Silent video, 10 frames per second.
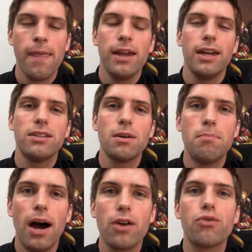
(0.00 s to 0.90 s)
It's
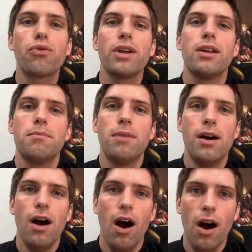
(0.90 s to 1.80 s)
about freedom
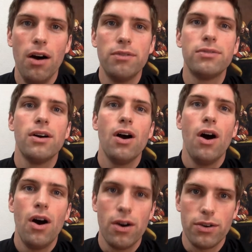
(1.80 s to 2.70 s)
of
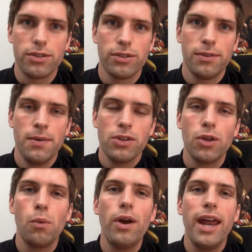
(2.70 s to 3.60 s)
heart. So on
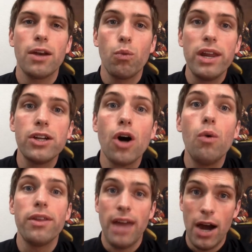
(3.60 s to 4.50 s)
the one hand, we go
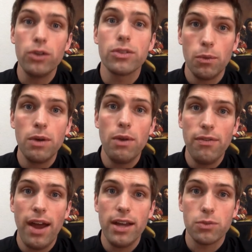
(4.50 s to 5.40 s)
without when we
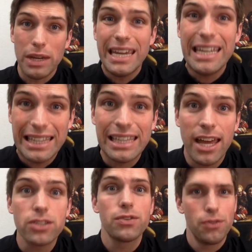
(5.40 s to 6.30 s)
fast. We eat
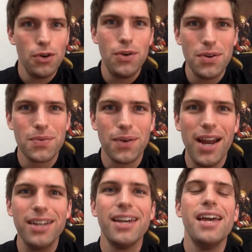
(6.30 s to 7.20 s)
less food,
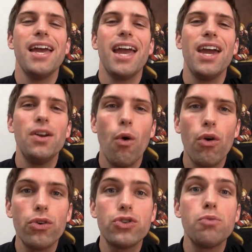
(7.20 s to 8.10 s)
right? In
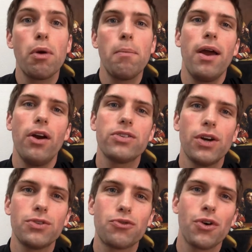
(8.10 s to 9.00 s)
order to prepare
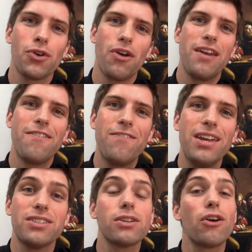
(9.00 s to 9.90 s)
ourselves for a great
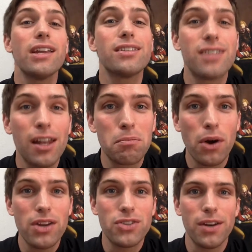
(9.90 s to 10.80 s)
feast, a great
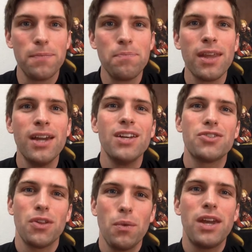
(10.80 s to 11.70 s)
celebration, so
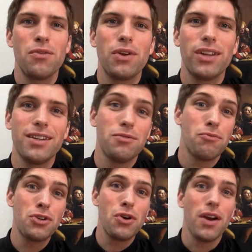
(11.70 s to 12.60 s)
that we can really
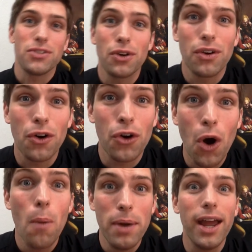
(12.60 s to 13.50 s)
rejoice or
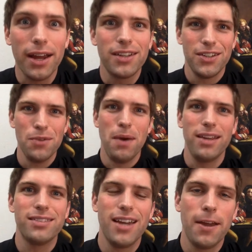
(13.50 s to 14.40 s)
go big, you might
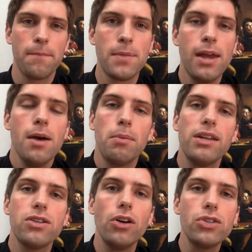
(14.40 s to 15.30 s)
say. But
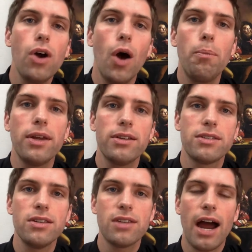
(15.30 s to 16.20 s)
it's also helping us
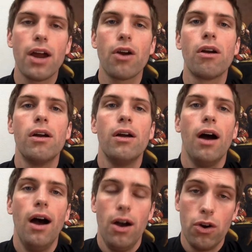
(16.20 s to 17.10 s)
desire
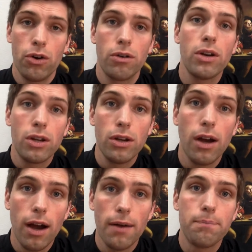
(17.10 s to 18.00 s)
or
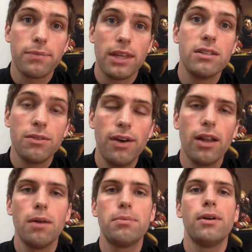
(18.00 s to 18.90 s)

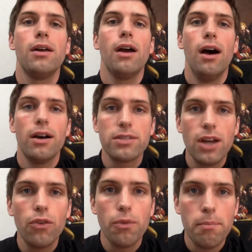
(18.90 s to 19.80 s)
develop
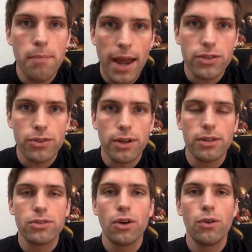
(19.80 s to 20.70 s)
self-mastery,
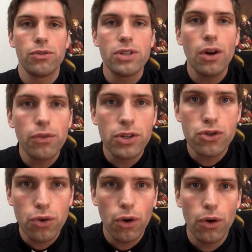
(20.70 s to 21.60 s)
so
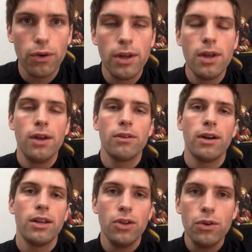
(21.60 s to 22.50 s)
self-control, right?
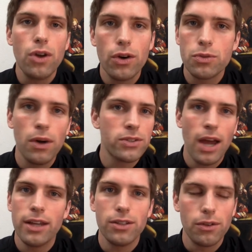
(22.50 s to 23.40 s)
You know as well as
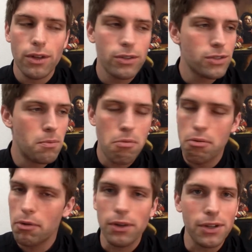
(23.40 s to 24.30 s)
I do, there's some
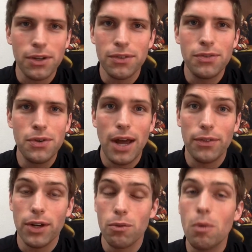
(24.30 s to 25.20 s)
really good food out
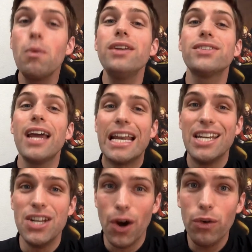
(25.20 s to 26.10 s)
there. And when we say
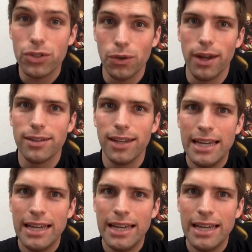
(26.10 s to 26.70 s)
no to it,